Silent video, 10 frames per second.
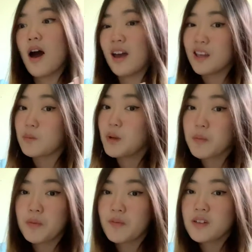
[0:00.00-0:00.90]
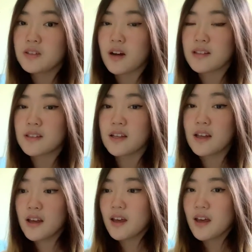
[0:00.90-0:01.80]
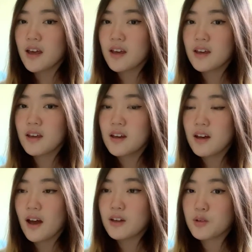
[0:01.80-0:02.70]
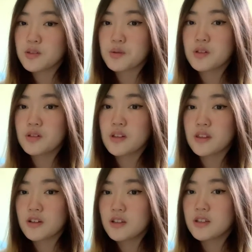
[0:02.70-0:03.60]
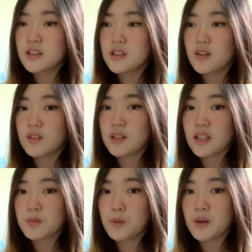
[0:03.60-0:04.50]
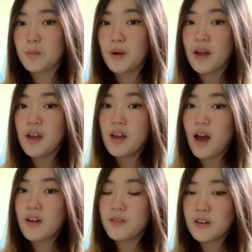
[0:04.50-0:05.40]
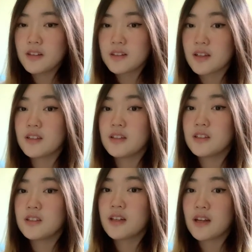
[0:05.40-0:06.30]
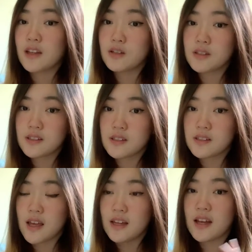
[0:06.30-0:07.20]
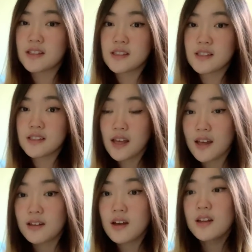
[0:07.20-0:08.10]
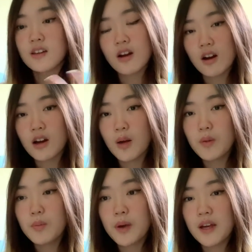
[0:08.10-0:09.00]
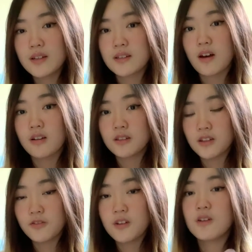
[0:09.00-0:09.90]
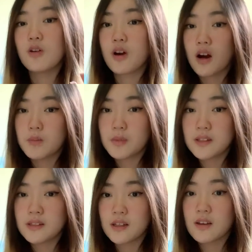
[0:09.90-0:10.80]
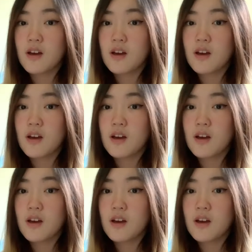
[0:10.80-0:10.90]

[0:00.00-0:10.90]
I emailed my professor. I said, hey, I know we're supposed to use the 3rd edition of the textbook, but I found the 2nd edition. Can I use this instead? And she said, there are a couple pages that are different or are missing